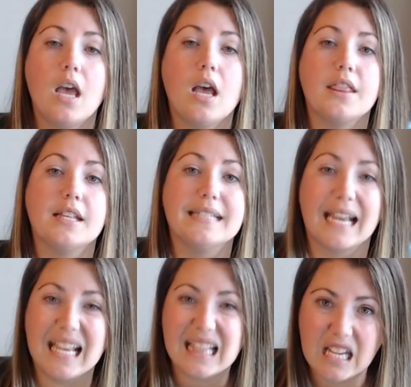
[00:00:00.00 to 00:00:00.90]
The
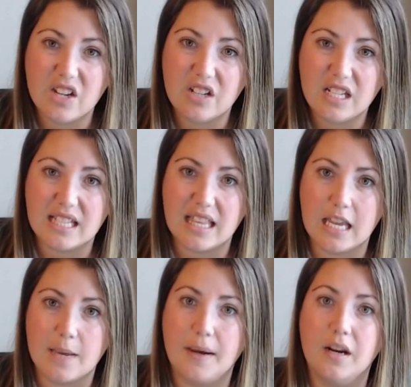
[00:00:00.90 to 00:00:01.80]
second thing you need to
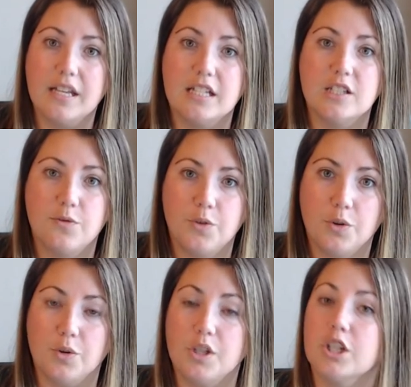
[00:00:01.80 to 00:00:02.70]
think about is
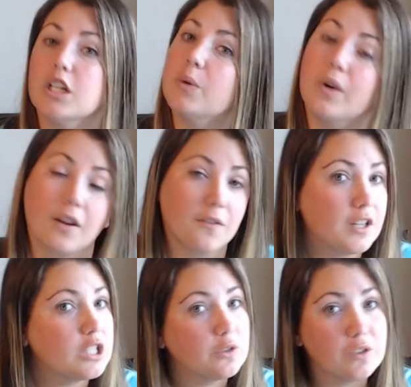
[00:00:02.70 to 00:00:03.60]
food. You're going to want to
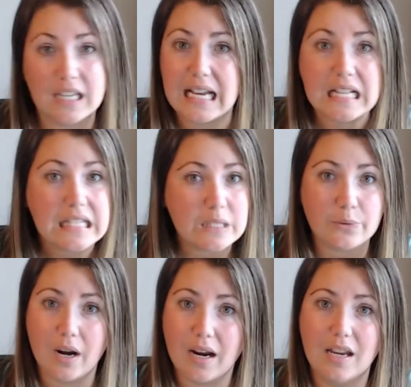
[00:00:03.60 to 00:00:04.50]
feed your guests,
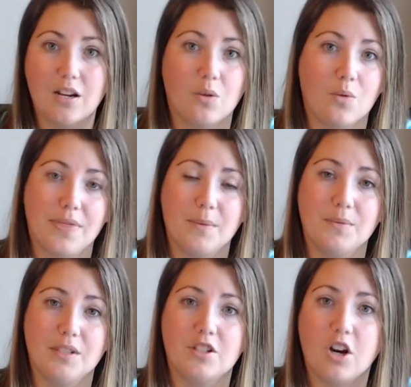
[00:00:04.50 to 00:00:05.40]
right? You don't want them
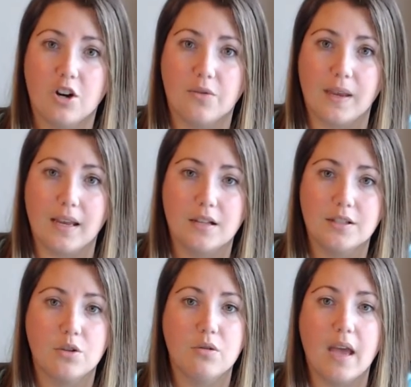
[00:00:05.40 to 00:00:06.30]
starving,
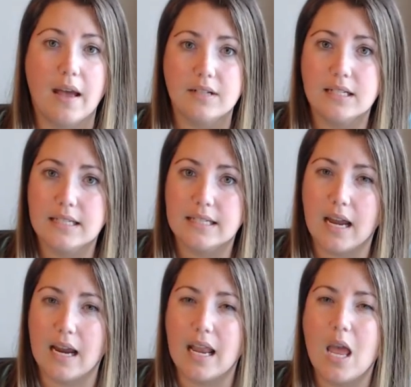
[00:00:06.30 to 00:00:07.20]
so you have to
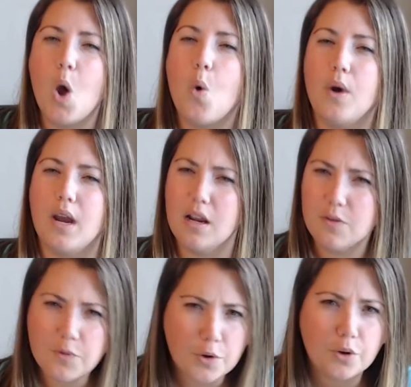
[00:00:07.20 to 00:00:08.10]
decide, what kind
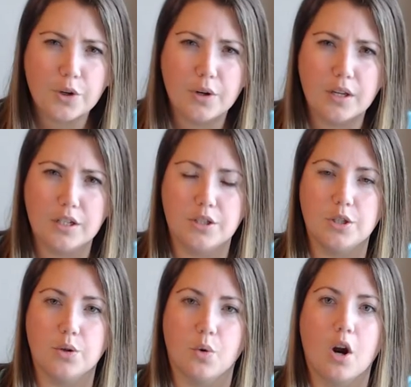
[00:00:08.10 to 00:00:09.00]
of food are you going to
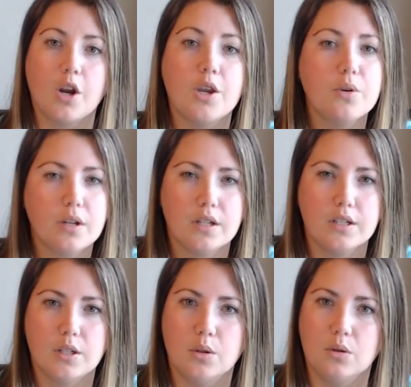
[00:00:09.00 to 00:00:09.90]
do? Are you going
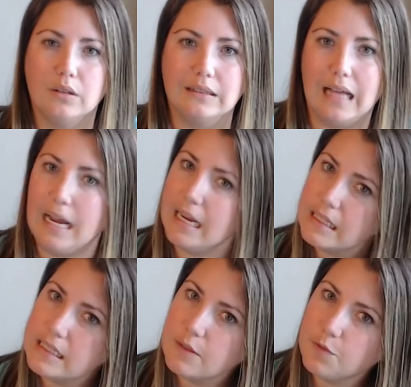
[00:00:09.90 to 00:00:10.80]
to do
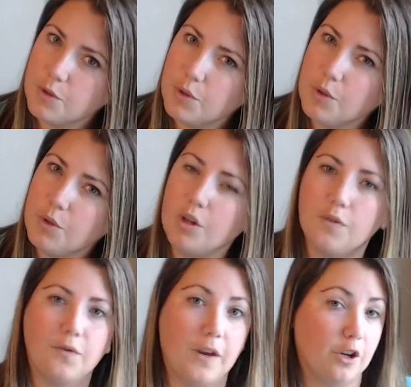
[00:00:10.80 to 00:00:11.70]
light food,
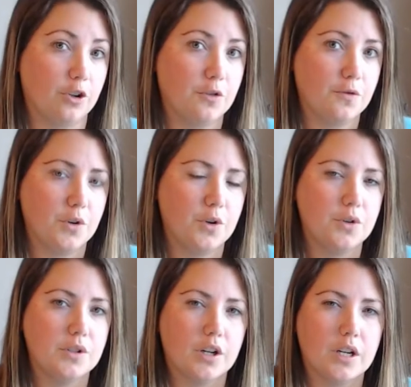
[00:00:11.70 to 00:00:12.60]
finger
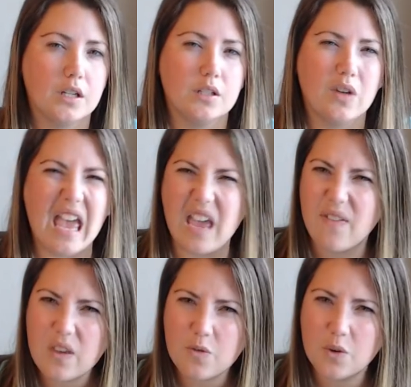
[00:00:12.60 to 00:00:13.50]
foods? Are you going to do
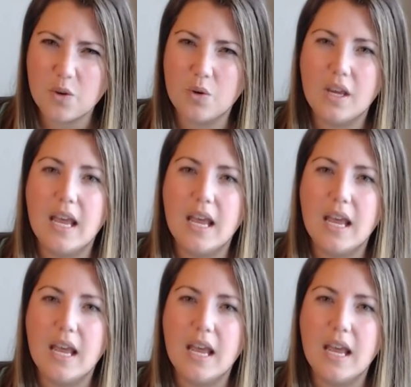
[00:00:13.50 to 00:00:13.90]
heavy food?